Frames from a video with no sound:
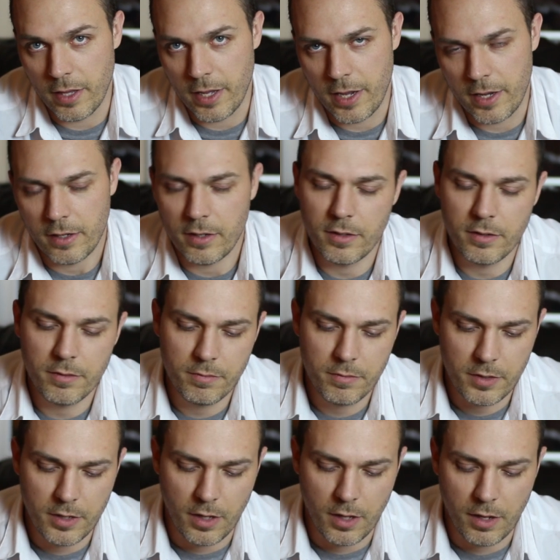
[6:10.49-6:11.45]
that.
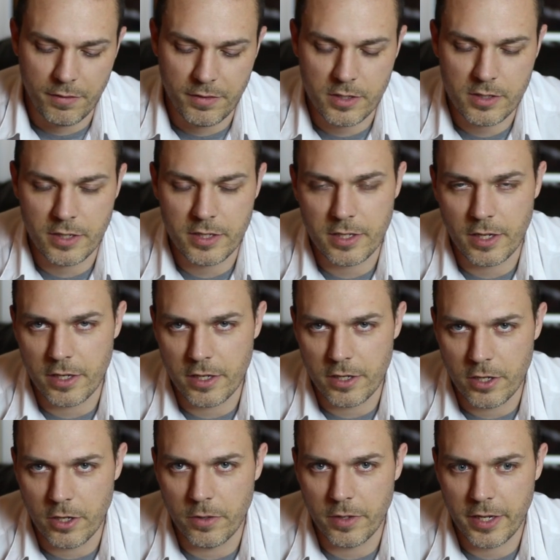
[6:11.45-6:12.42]
They'll obviously tell you
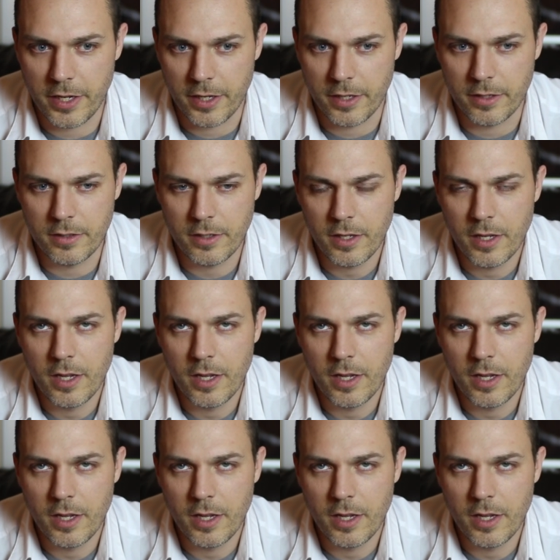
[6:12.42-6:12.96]
no again.